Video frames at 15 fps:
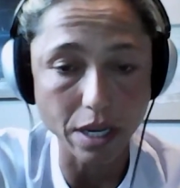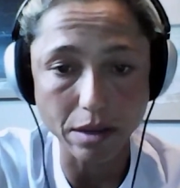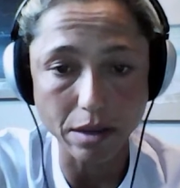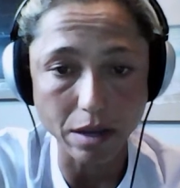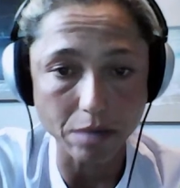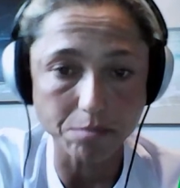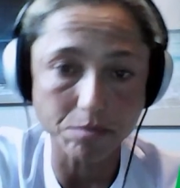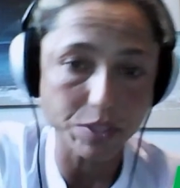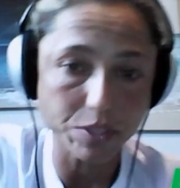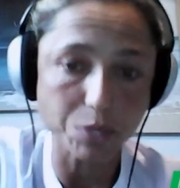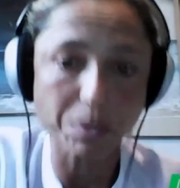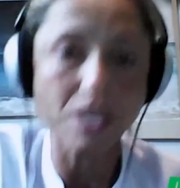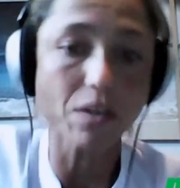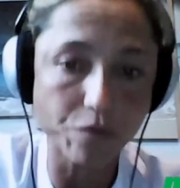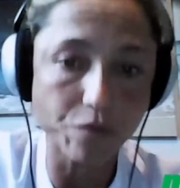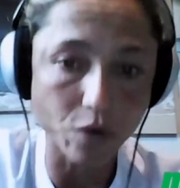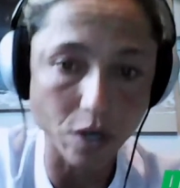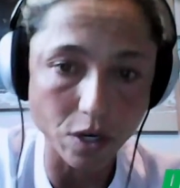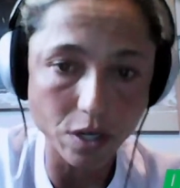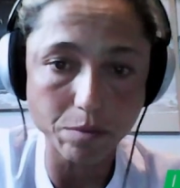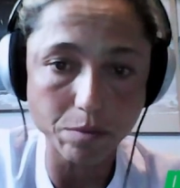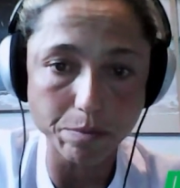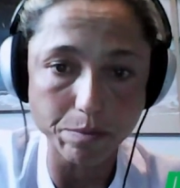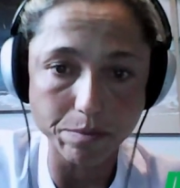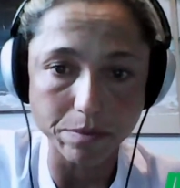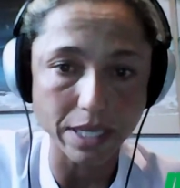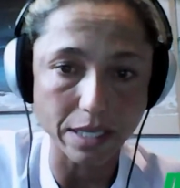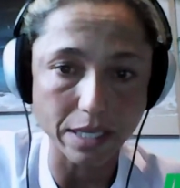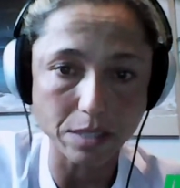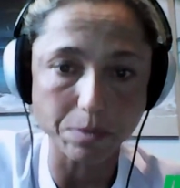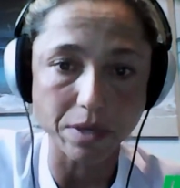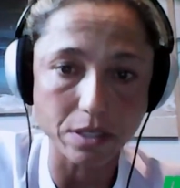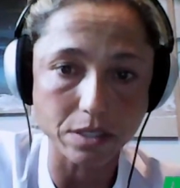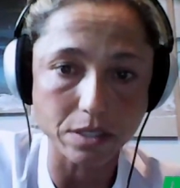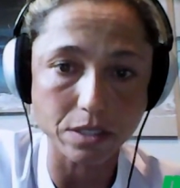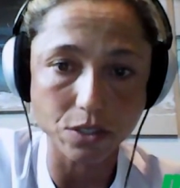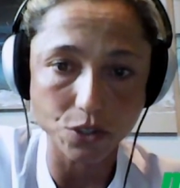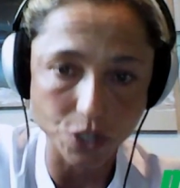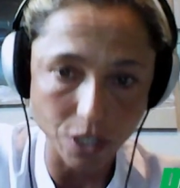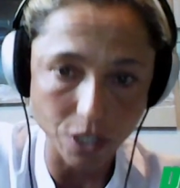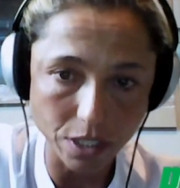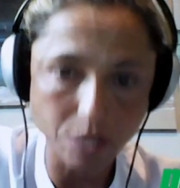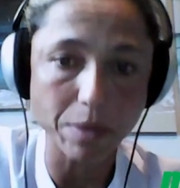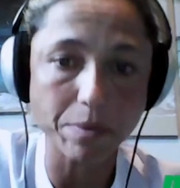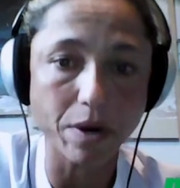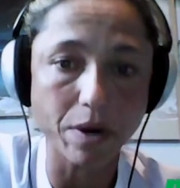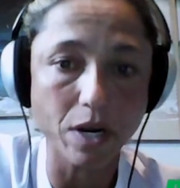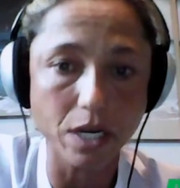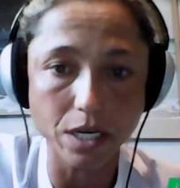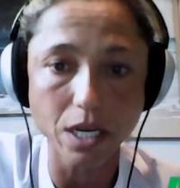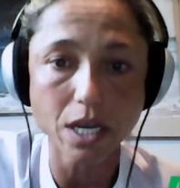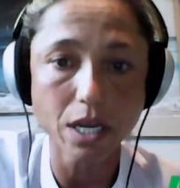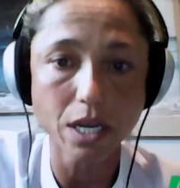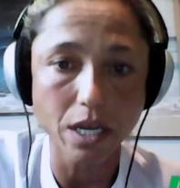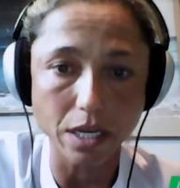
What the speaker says: I'm speaking for her, but that's because she is my partner,